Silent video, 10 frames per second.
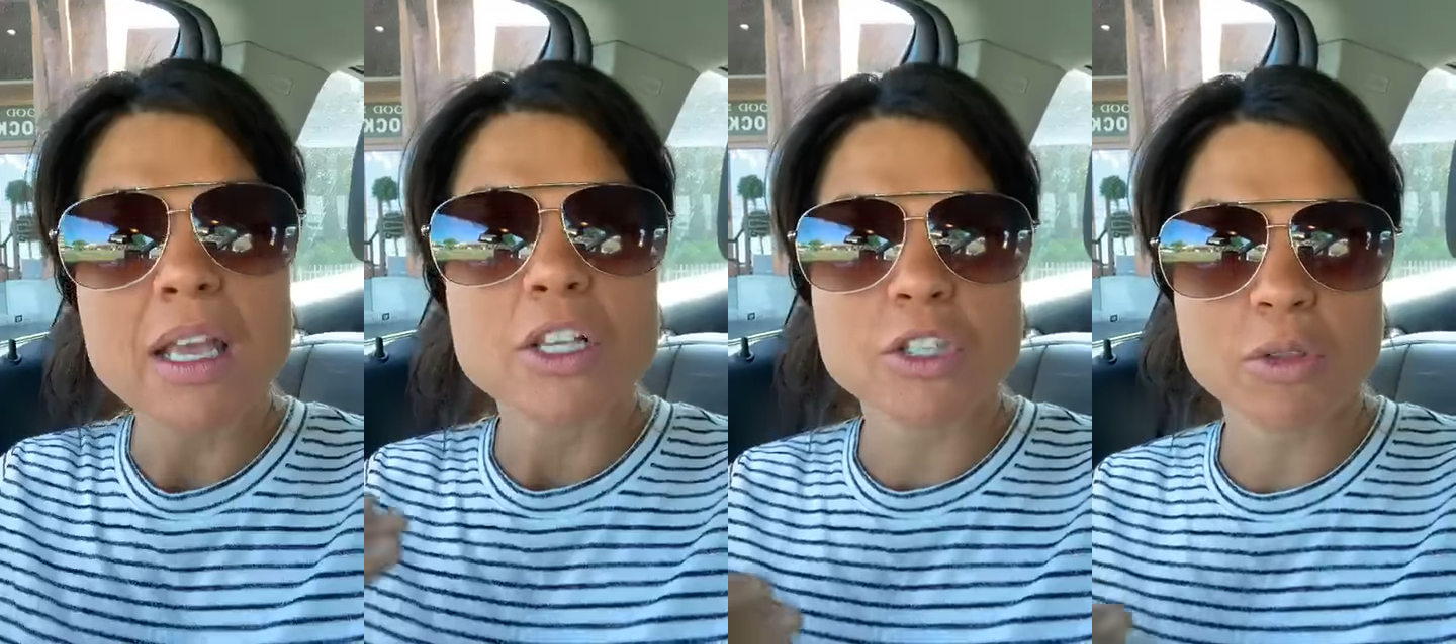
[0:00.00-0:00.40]

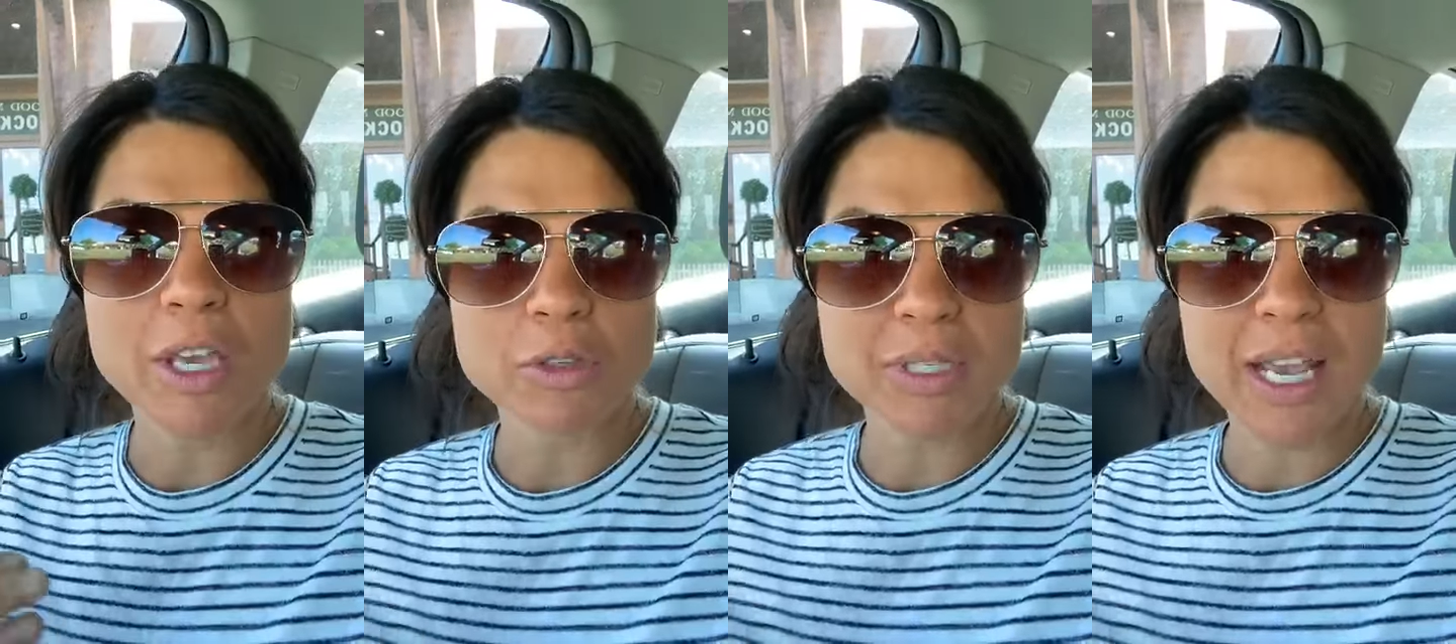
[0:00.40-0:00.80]
so
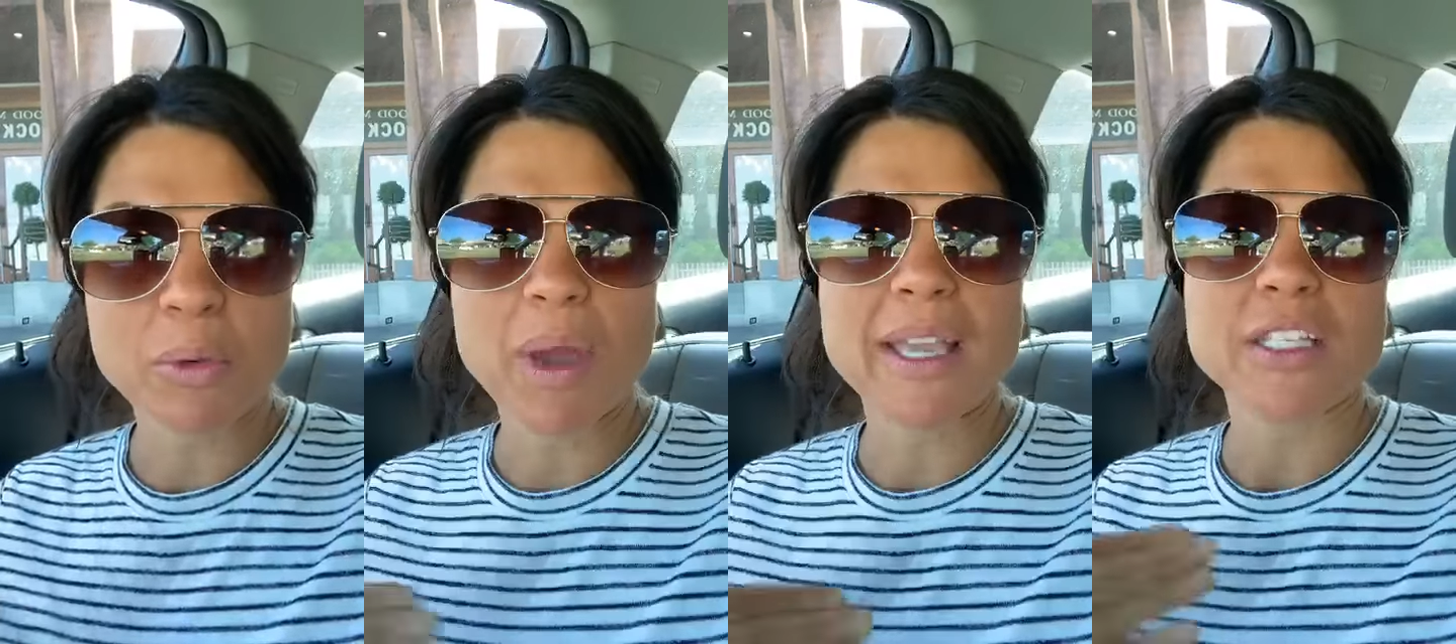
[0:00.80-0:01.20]
that you stay
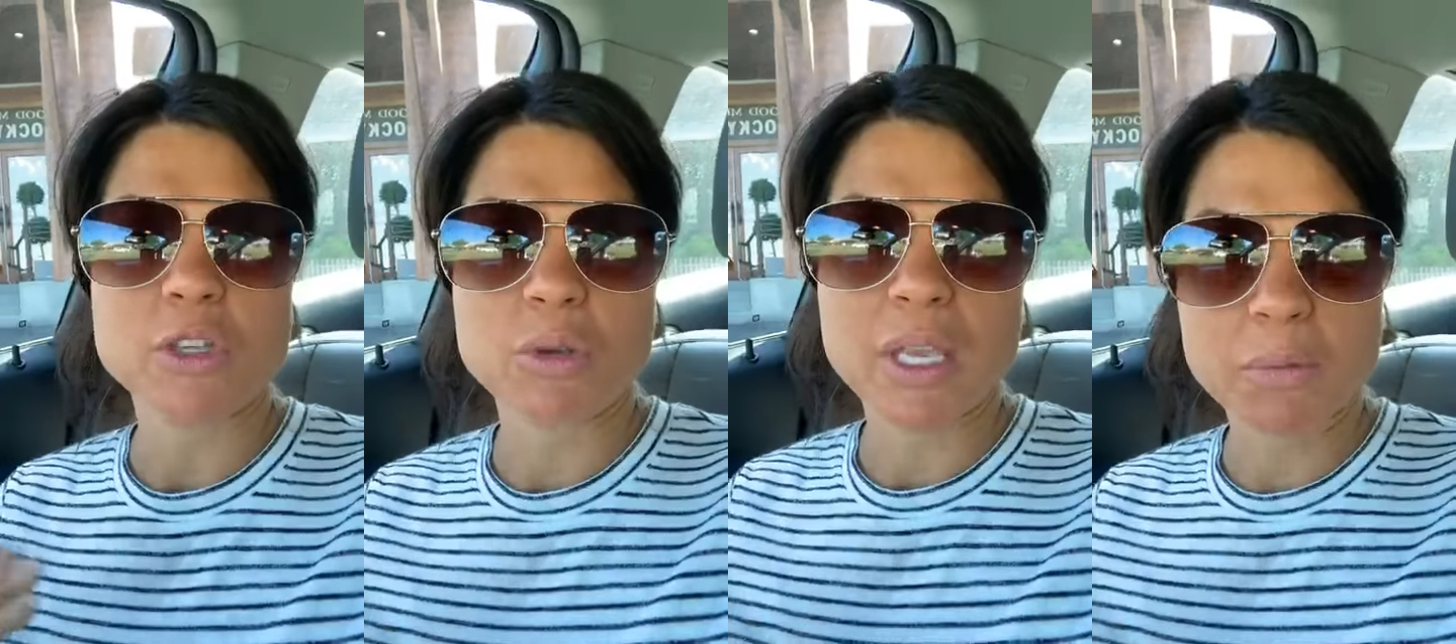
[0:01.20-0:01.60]
away, so
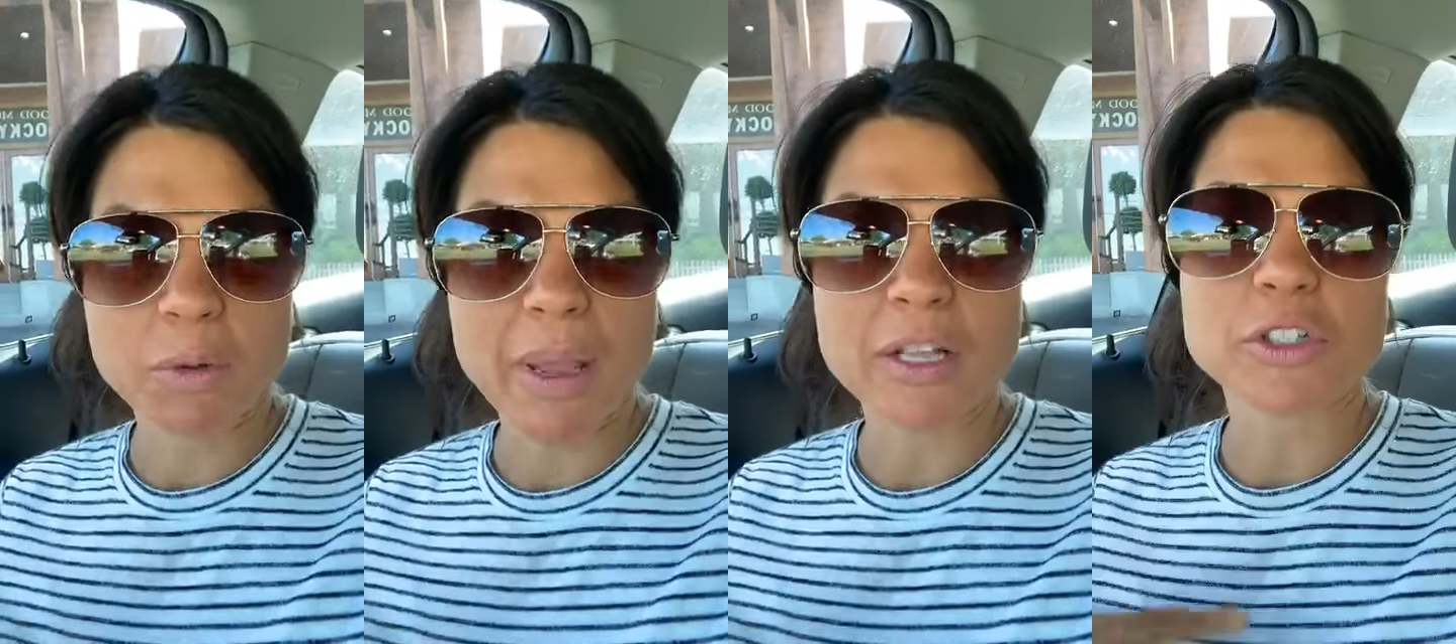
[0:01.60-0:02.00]
you keep
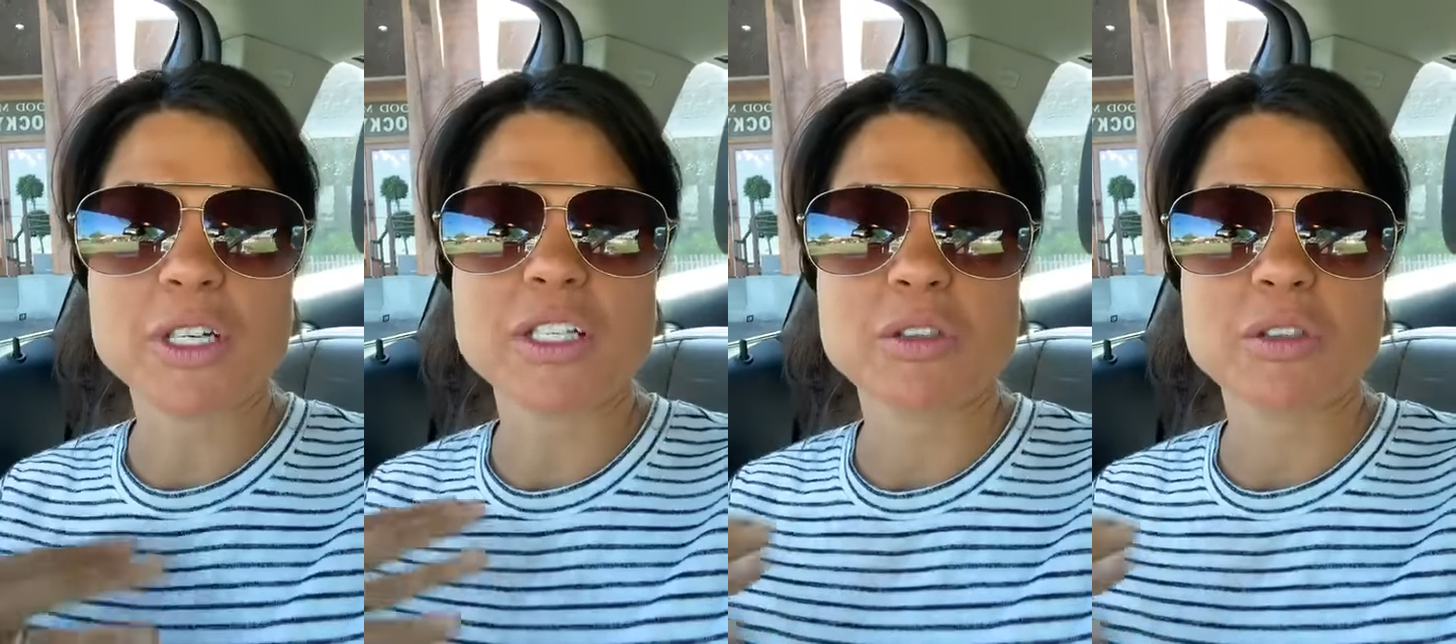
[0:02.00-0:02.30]
your boundaries,